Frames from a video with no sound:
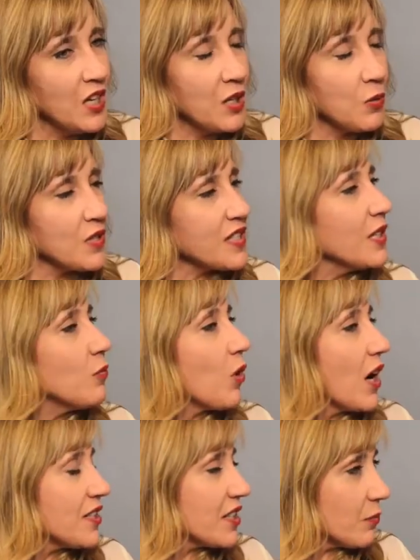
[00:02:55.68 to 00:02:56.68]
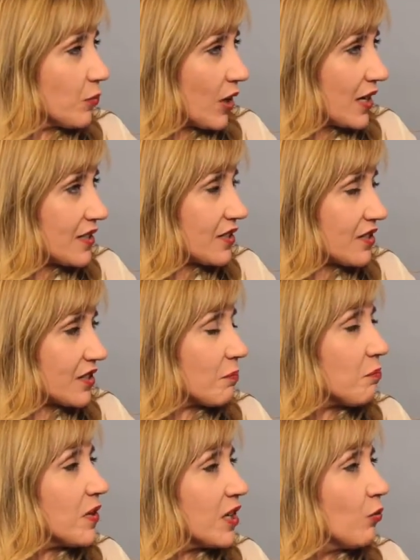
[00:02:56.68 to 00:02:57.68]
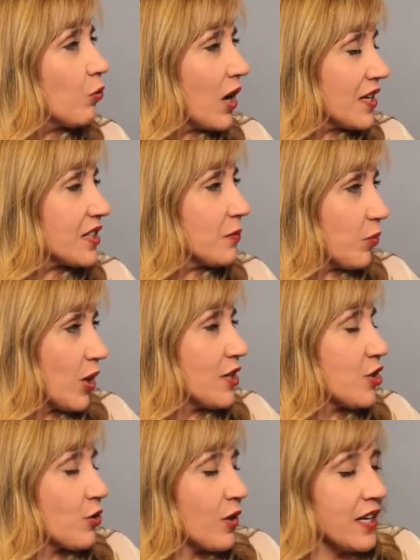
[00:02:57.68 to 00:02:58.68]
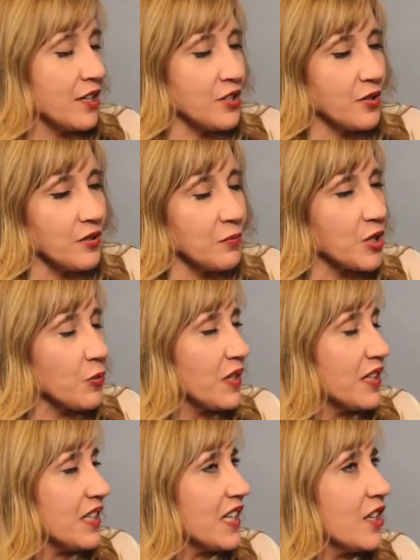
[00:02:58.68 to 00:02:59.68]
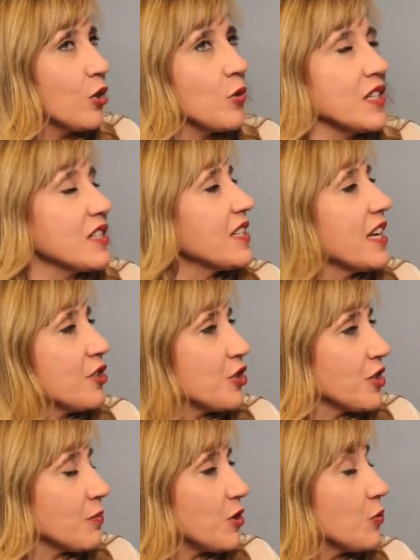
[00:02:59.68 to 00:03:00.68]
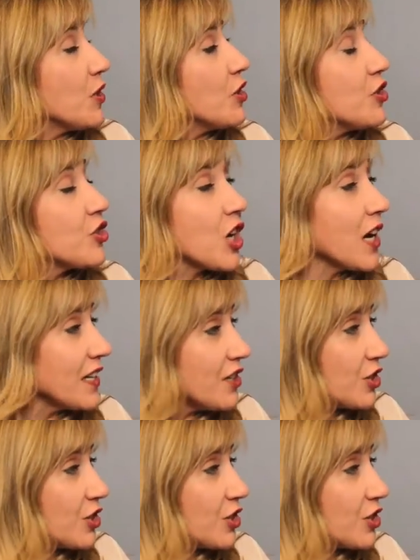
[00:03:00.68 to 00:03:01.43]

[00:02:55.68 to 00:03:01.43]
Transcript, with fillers: We see rising prices, a big rising price trend between the increased tensions between China and